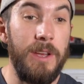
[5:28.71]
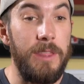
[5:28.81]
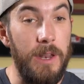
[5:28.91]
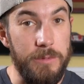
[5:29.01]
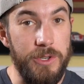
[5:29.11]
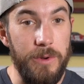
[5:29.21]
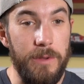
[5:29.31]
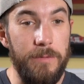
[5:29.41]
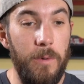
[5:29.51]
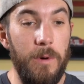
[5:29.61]
that I'm
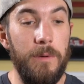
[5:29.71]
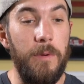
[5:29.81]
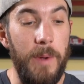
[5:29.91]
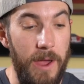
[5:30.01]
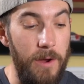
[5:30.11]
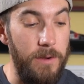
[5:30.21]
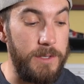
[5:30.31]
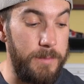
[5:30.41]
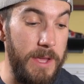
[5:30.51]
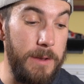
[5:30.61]
shooting for my arrow
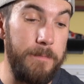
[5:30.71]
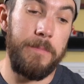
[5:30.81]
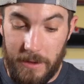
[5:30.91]
speed.